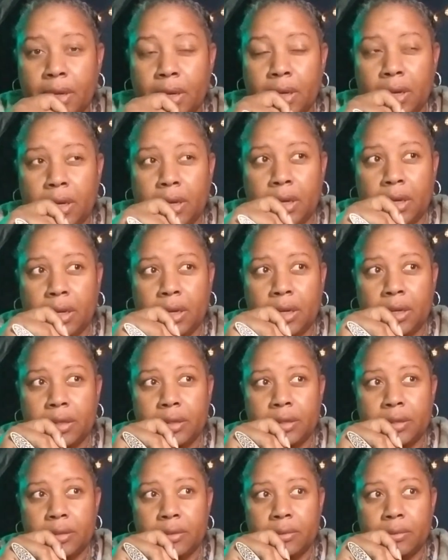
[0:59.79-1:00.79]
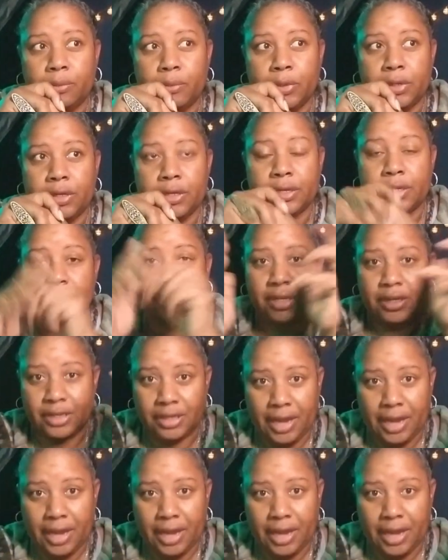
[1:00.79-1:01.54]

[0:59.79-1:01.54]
which is